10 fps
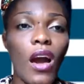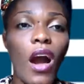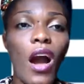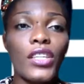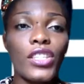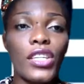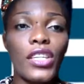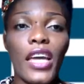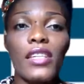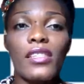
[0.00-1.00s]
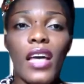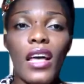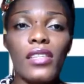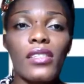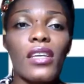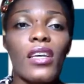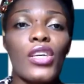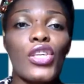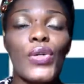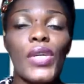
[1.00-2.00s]
Hashtag NSAS
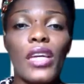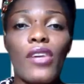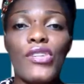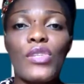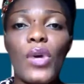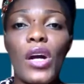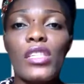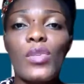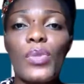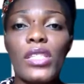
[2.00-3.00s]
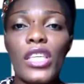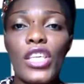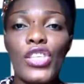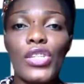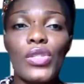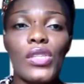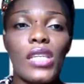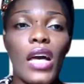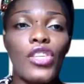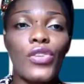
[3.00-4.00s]
UK response to petition to
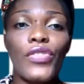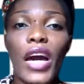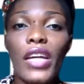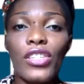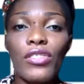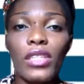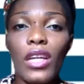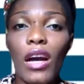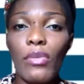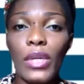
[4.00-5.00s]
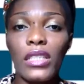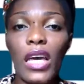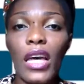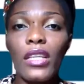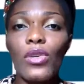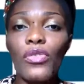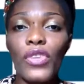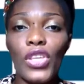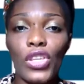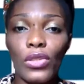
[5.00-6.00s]
sanction Nigerian government and
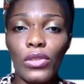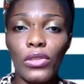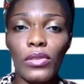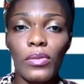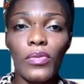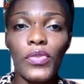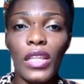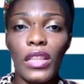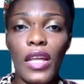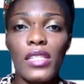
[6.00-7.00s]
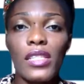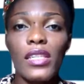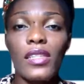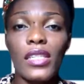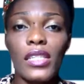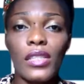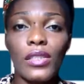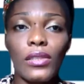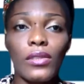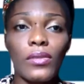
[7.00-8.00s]
officials. Let's see the
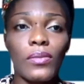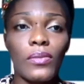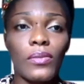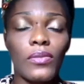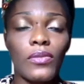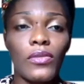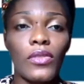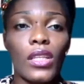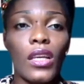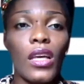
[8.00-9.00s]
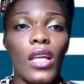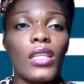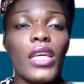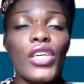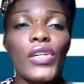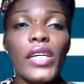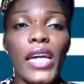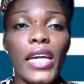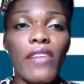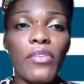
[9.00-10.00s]
details. The
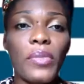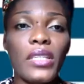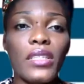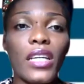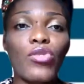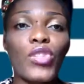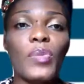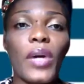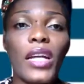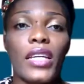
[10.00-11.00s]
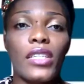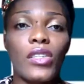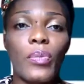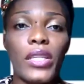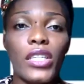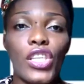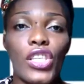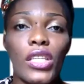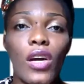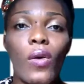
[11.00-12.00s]
UK government has responded to the
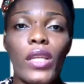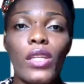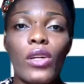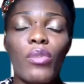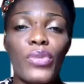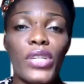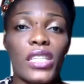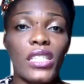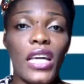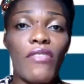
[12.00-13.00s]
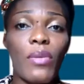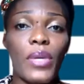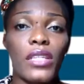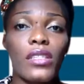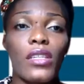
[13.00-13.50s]
petition calling on the British government